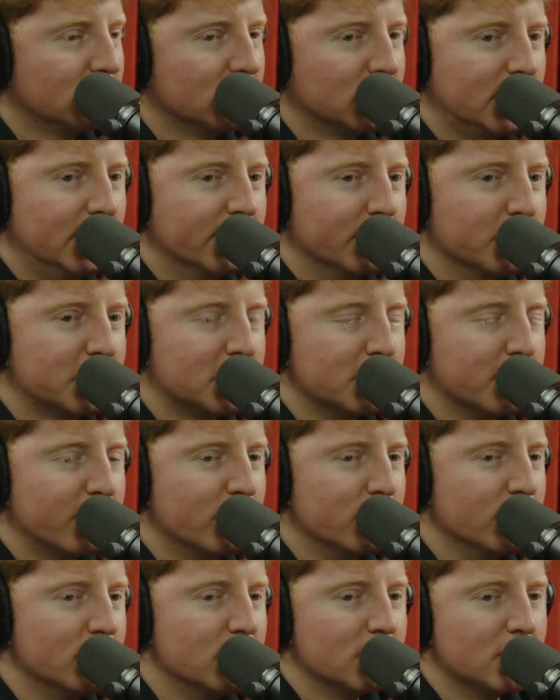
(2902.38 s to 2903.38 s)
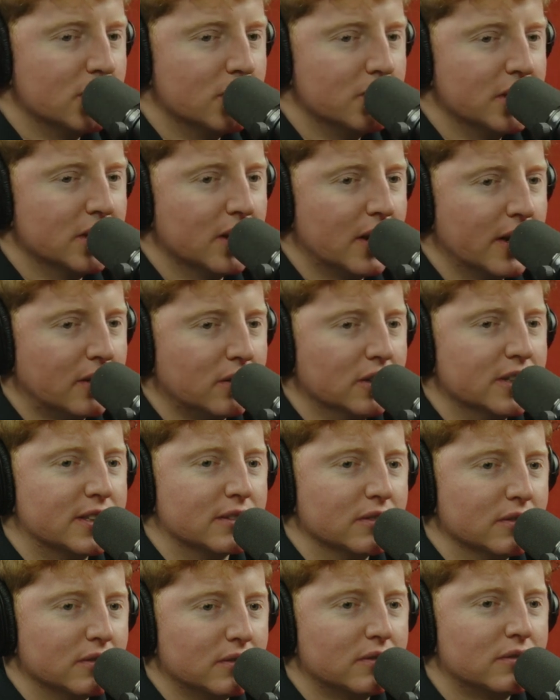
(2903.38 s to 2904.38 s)
Give him some food and then be like,
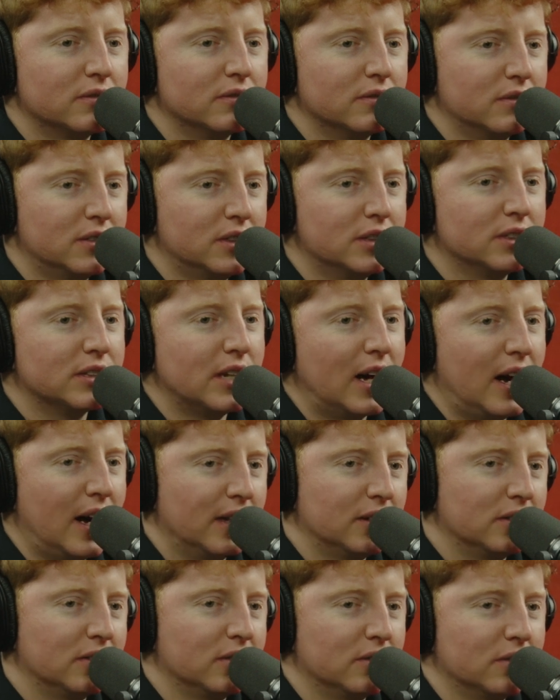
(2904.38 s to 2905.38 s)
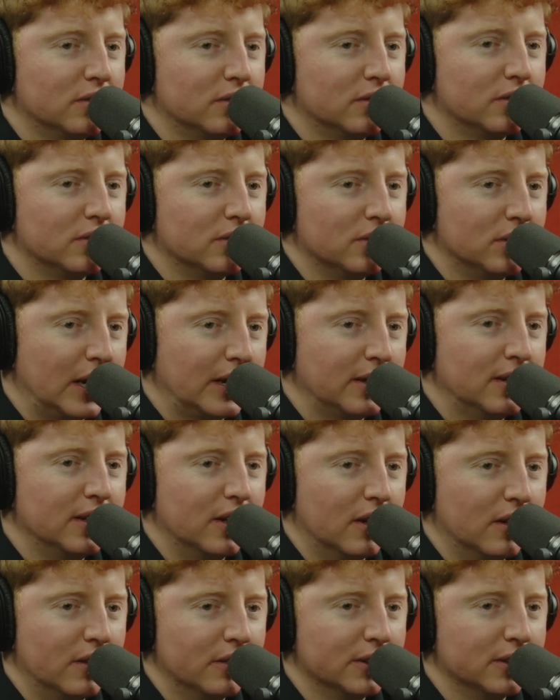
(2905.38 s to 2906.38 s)
listen, she's not
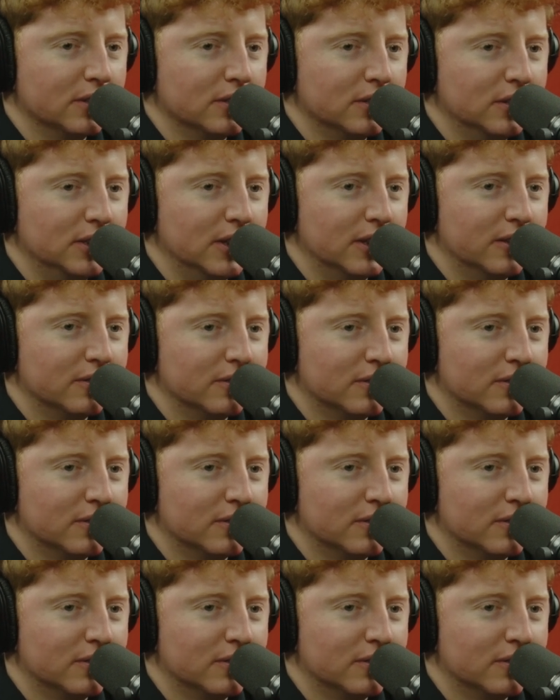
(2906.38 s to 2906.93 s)
1900. You know,